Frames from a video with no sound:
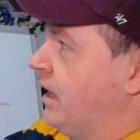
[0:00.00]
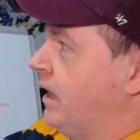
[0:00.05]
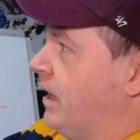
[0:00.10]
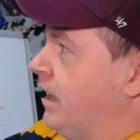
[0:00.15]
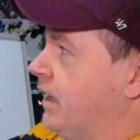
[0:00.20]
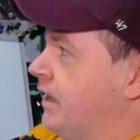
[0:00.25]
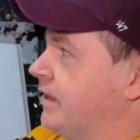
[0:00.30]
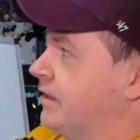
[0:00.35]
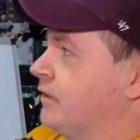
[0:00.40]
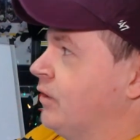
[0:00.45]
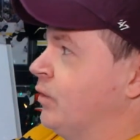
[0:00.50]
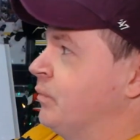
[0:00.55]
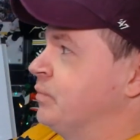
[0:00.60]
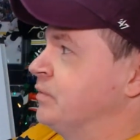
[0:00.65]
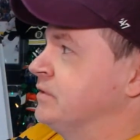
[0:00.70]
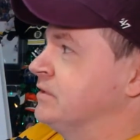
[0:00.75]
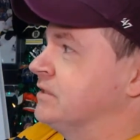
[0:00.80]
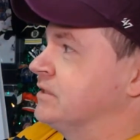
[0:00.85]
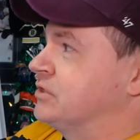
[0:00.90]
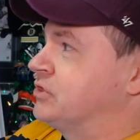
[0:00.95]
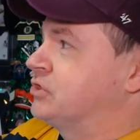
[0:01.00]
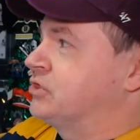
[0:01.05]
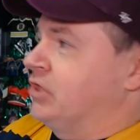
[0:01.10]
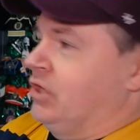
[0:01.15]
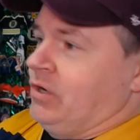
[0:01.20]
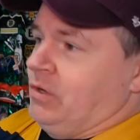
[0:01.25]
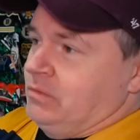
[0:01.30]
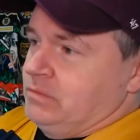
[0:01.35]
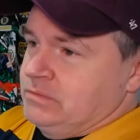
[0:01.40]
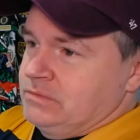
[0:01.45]
It opens at
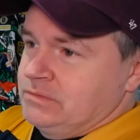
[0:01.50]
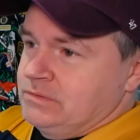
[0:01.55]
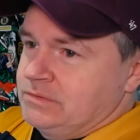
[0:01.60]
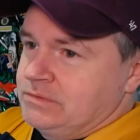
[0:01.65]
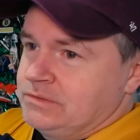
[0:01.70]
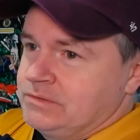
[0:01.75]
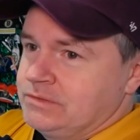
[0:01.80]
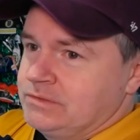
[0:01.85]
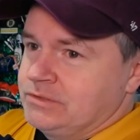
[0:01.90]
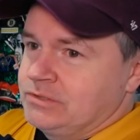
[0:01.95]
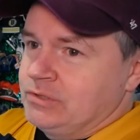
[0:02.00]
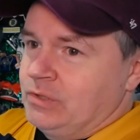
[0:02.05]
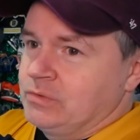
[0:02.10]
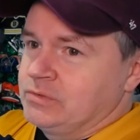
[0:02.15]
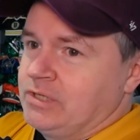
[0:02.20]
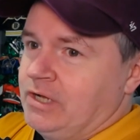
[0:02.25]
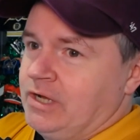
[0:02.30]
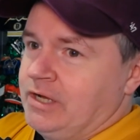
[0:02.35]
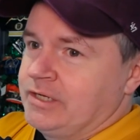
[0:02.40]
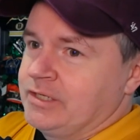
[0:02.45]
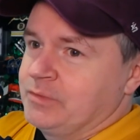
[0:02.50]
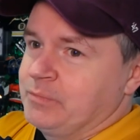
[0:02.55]
Joe. Joe talking